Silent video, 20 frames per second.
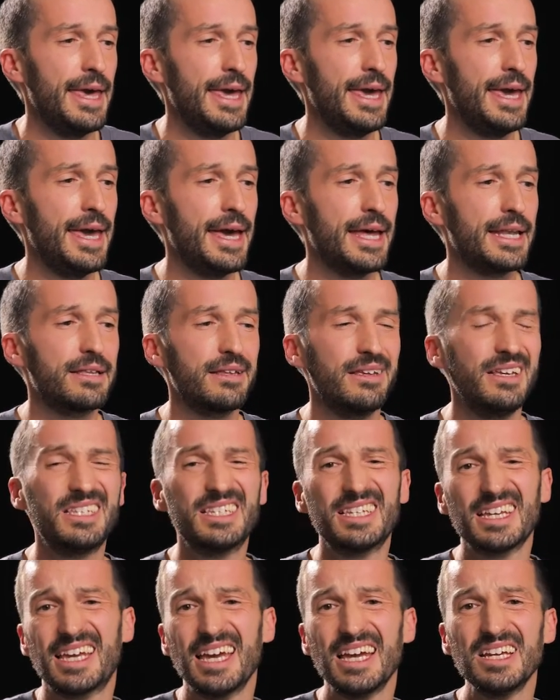And
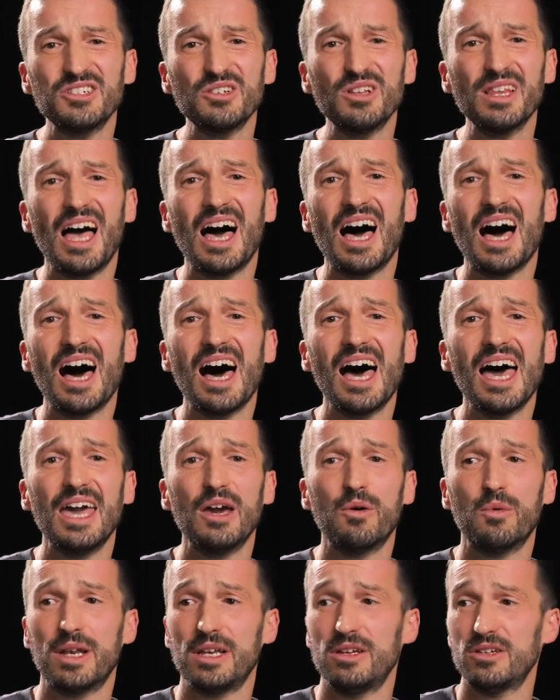it's a casual
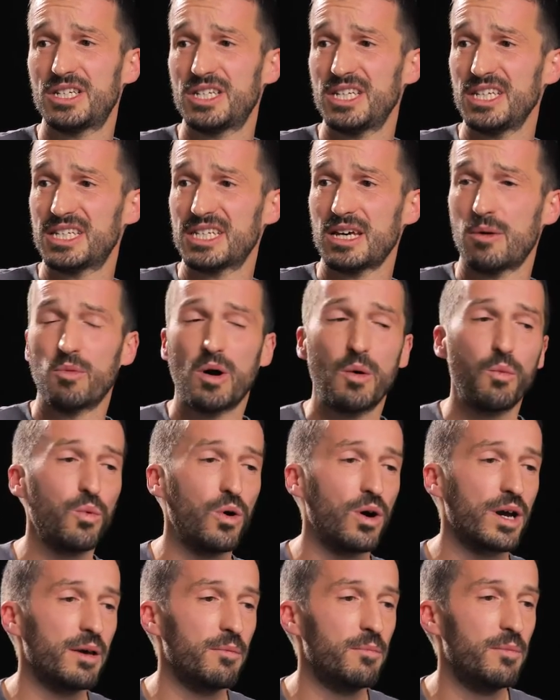hi when you see someone
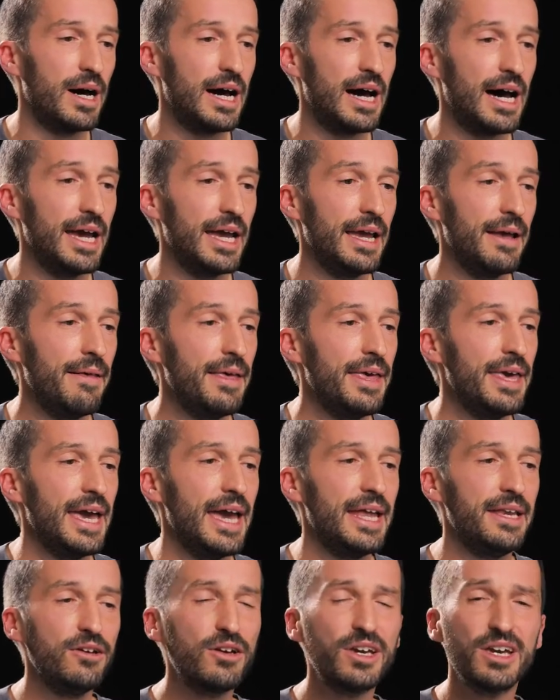walking by.
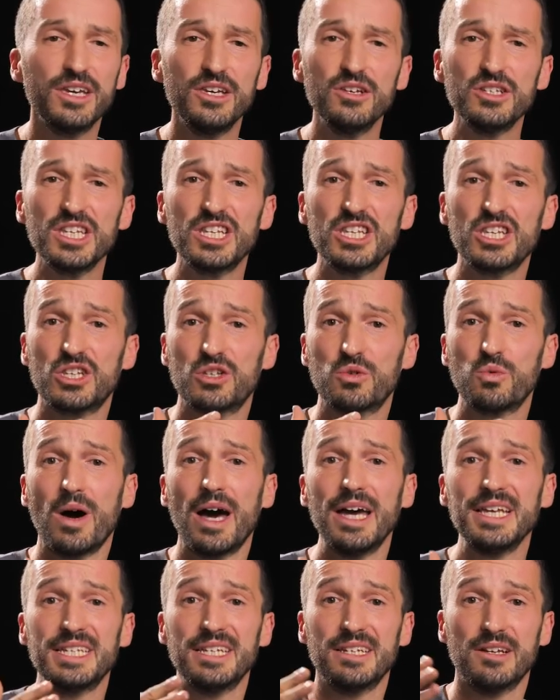And you can use it
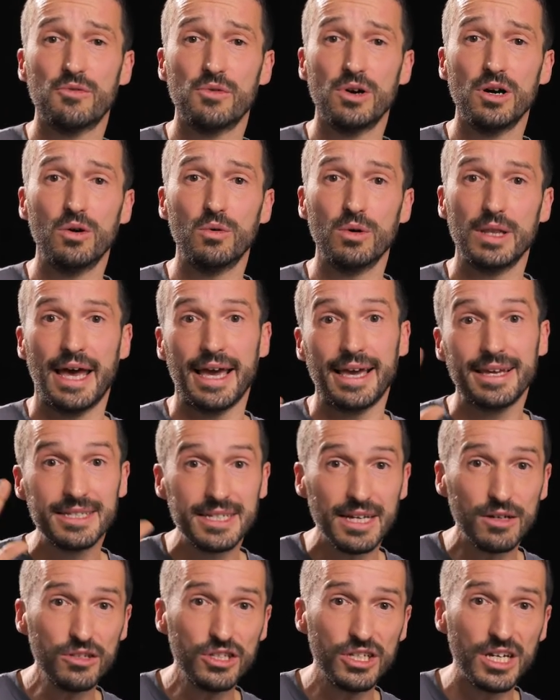twice in a row, like
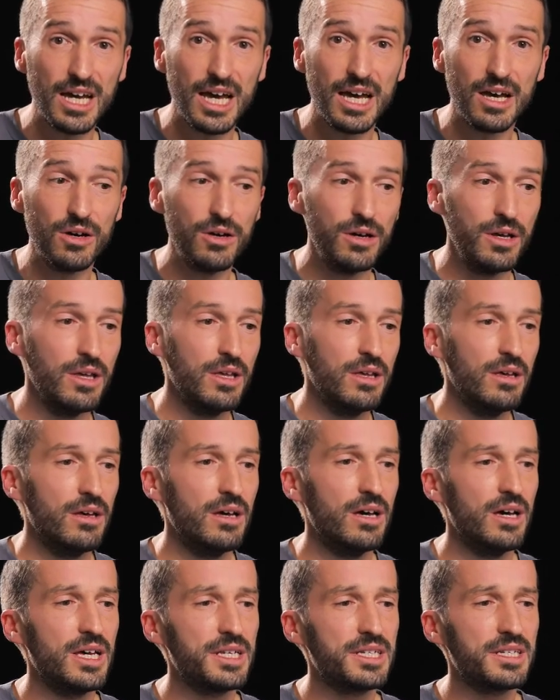ciao ciao,
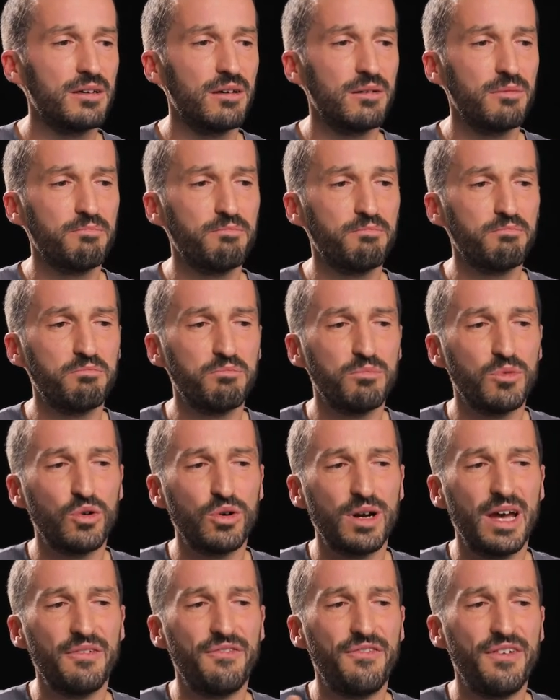as a
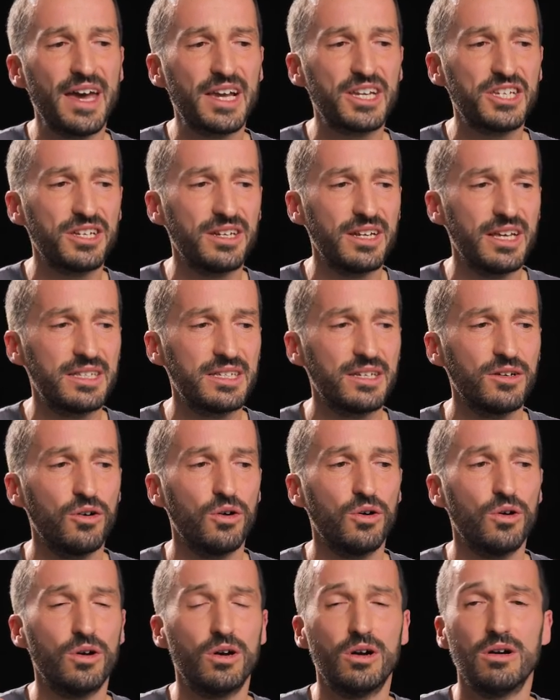more affectionate
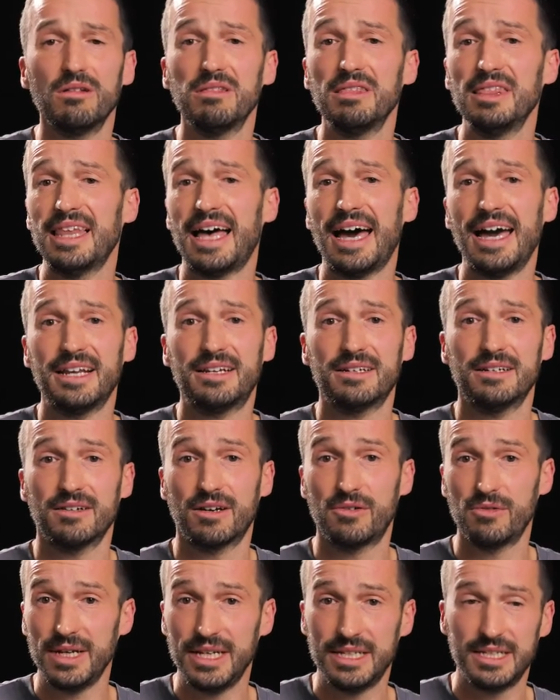or lighter
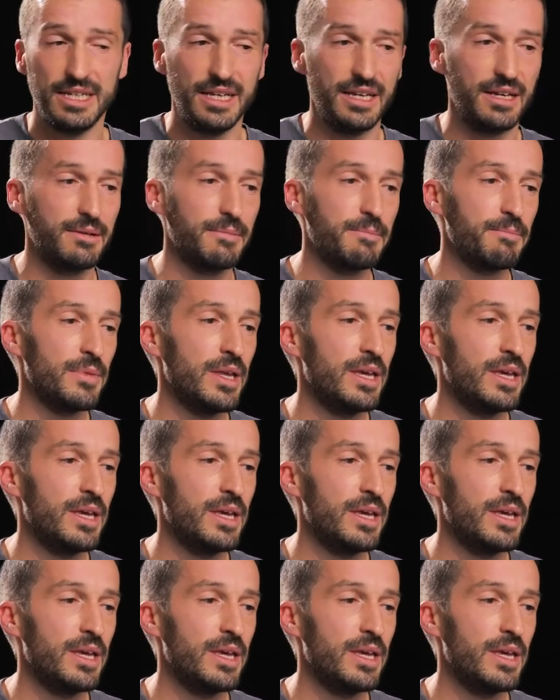greeting.